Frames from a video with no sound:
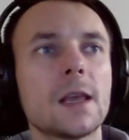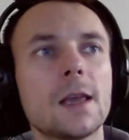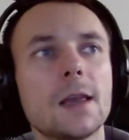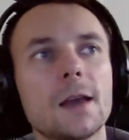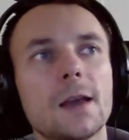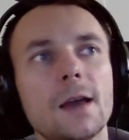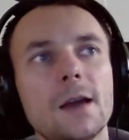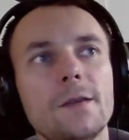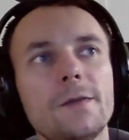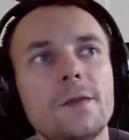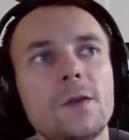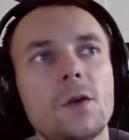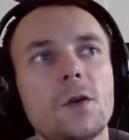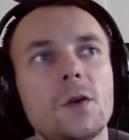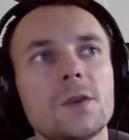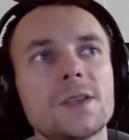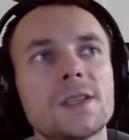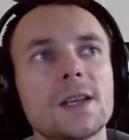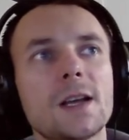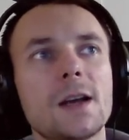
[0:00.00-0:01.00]
Of
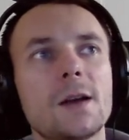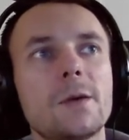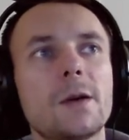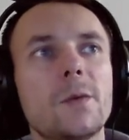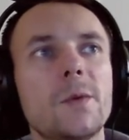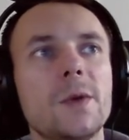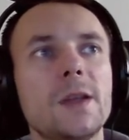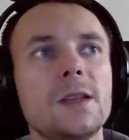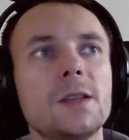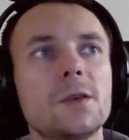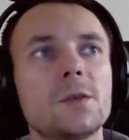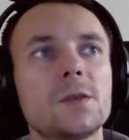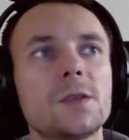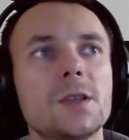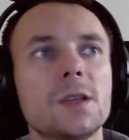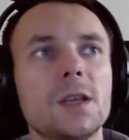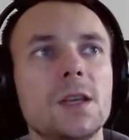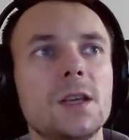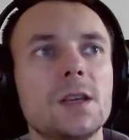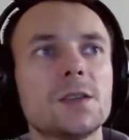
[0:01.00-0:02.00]
course, our
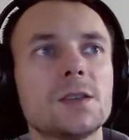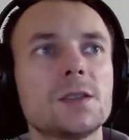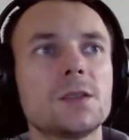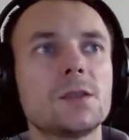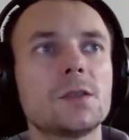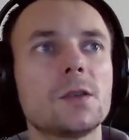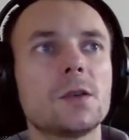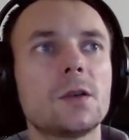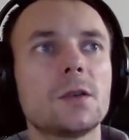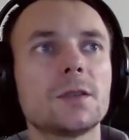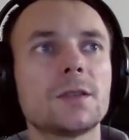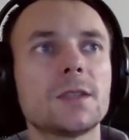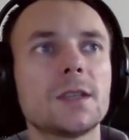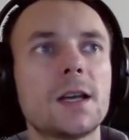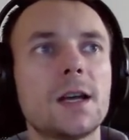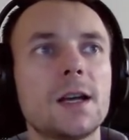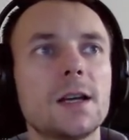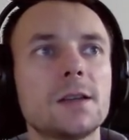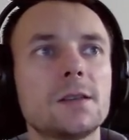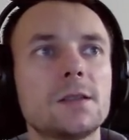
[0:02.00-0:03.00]
Windows is not
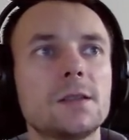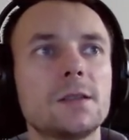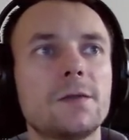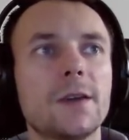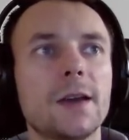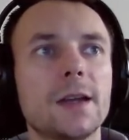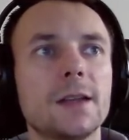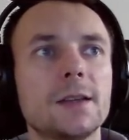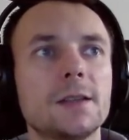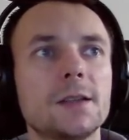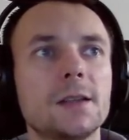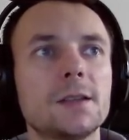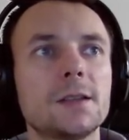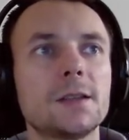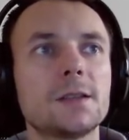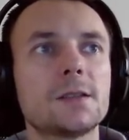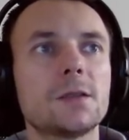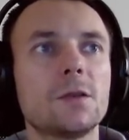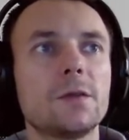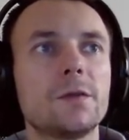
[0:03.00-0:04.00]
activated.
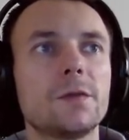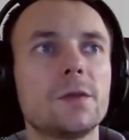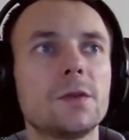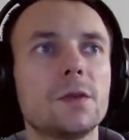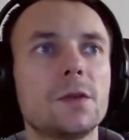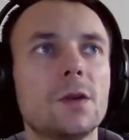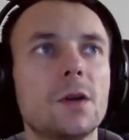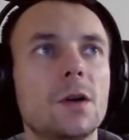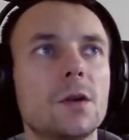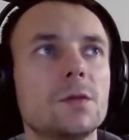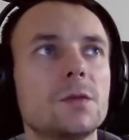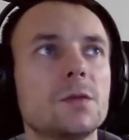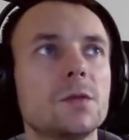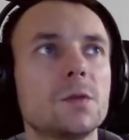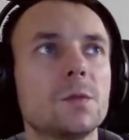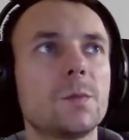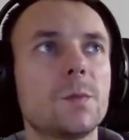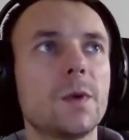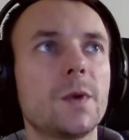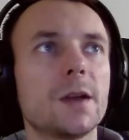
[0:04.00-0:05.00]
So if you go to
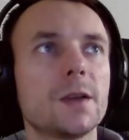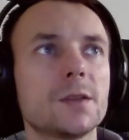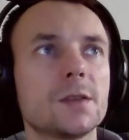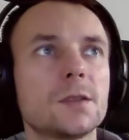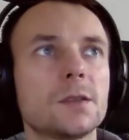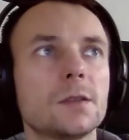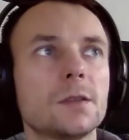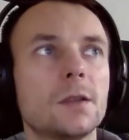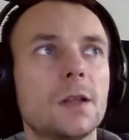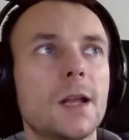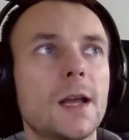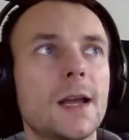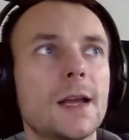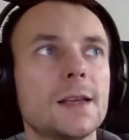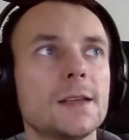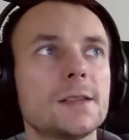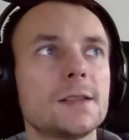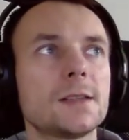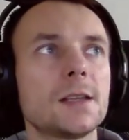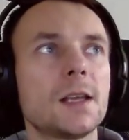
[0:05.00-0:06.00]

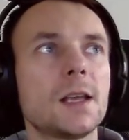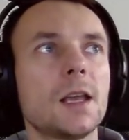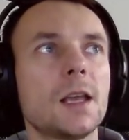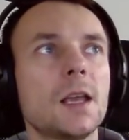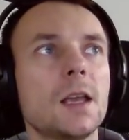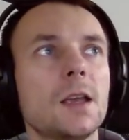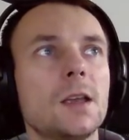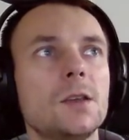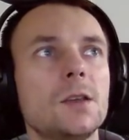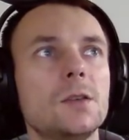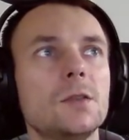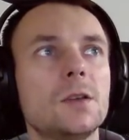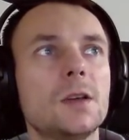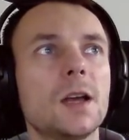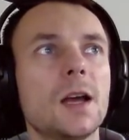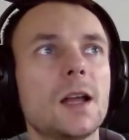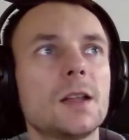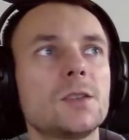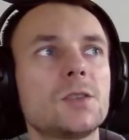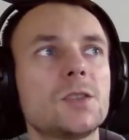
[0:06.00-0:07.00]
personalize, you
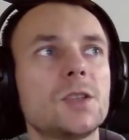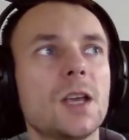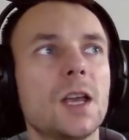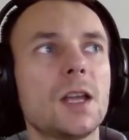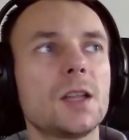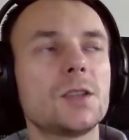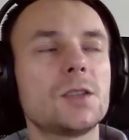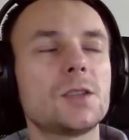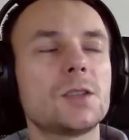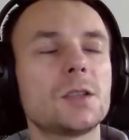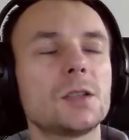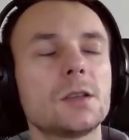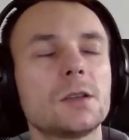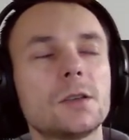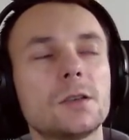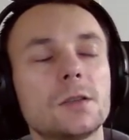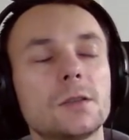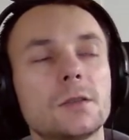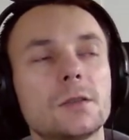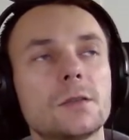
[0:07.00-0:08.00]
can change
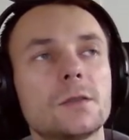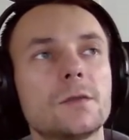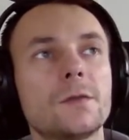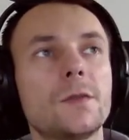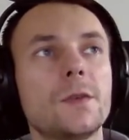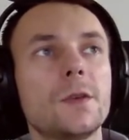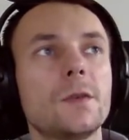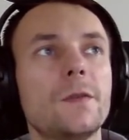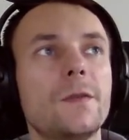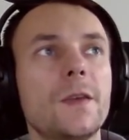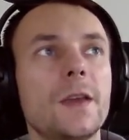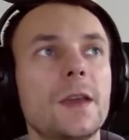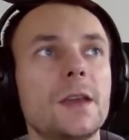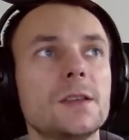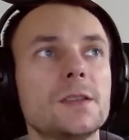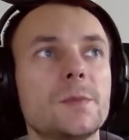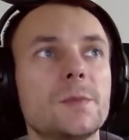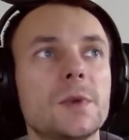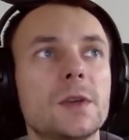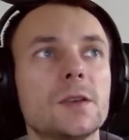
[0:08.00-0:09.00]
a few
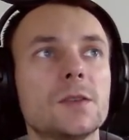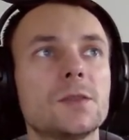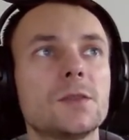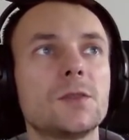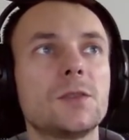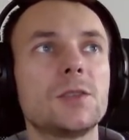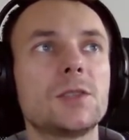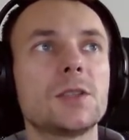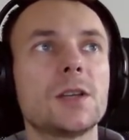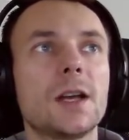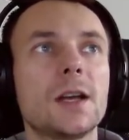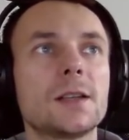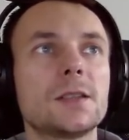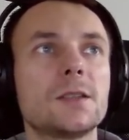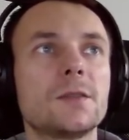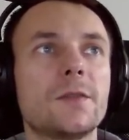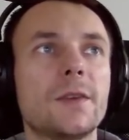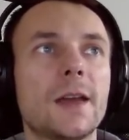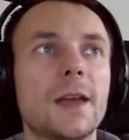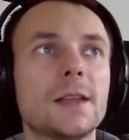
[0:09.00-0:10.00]
things because you need to
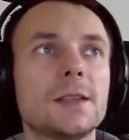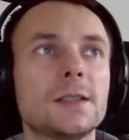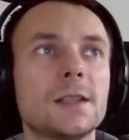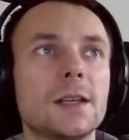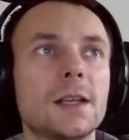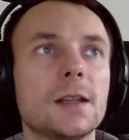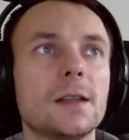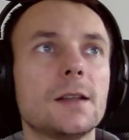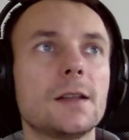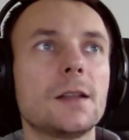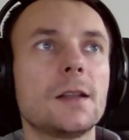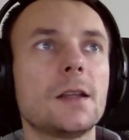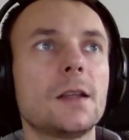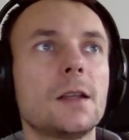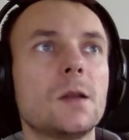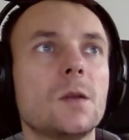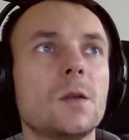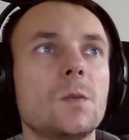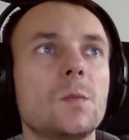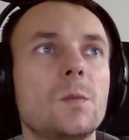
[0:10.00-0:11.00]
activate it
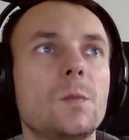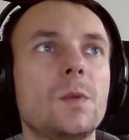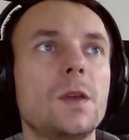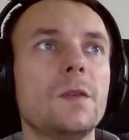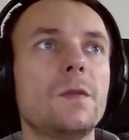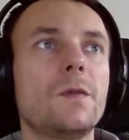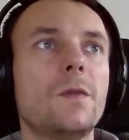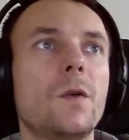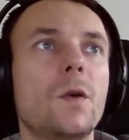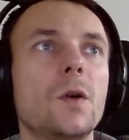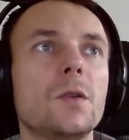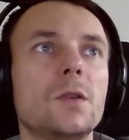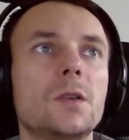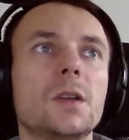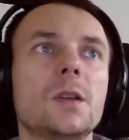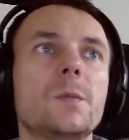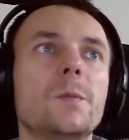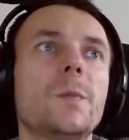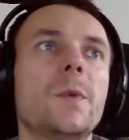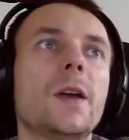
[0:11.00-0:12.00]
before you
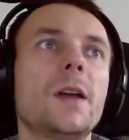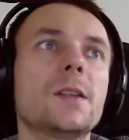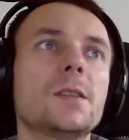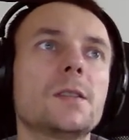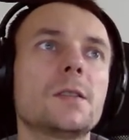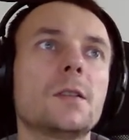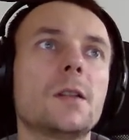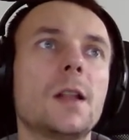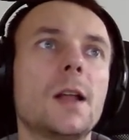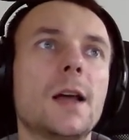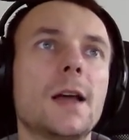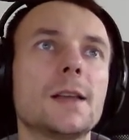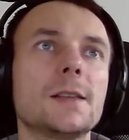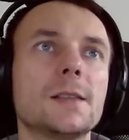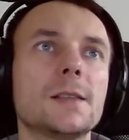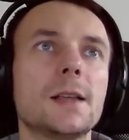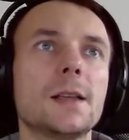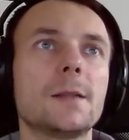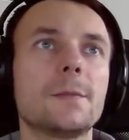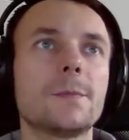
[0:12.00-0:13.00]
can personalize
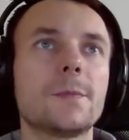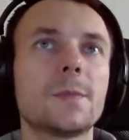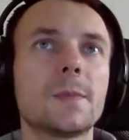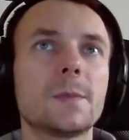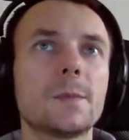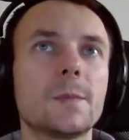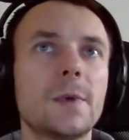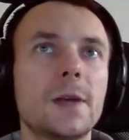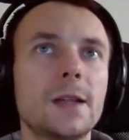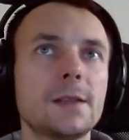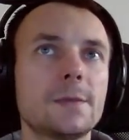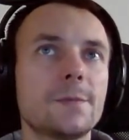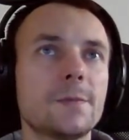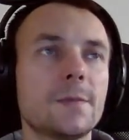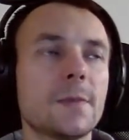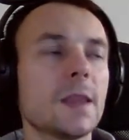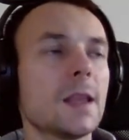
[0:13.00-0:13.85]
it. But